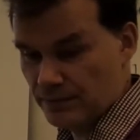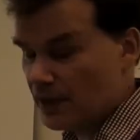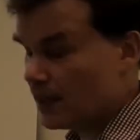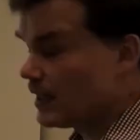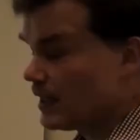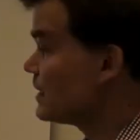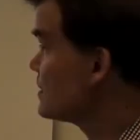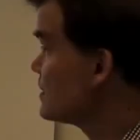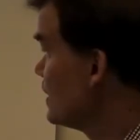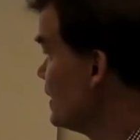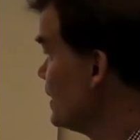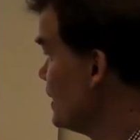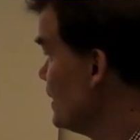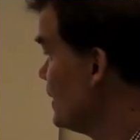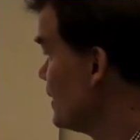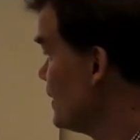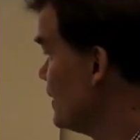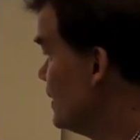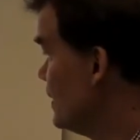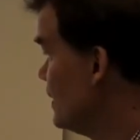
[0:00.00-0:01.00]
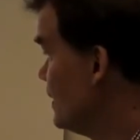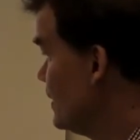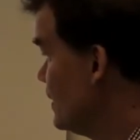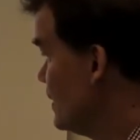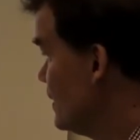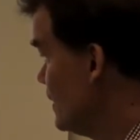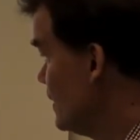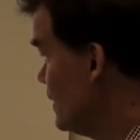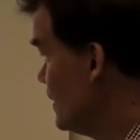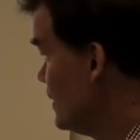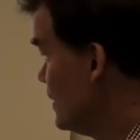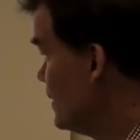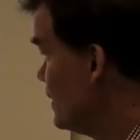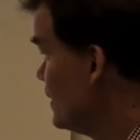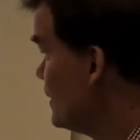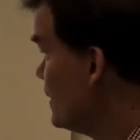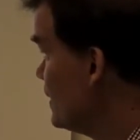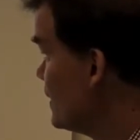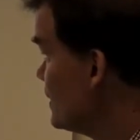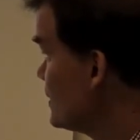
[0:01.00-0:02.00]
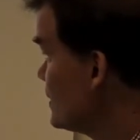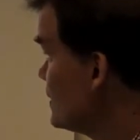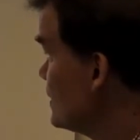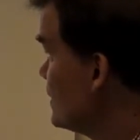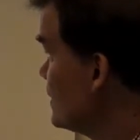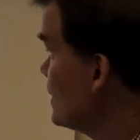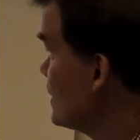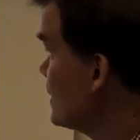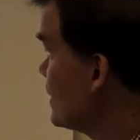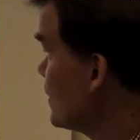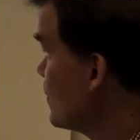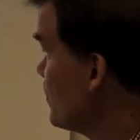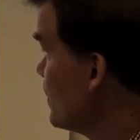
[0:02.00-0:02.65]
But actually here, in the